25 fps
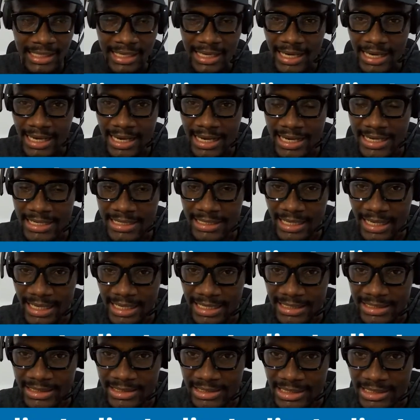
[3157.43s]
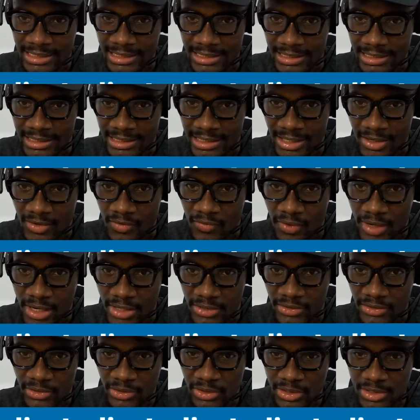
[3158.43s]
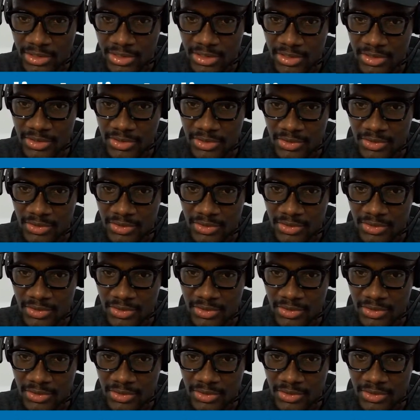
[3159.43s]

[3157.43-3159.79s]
and ask a question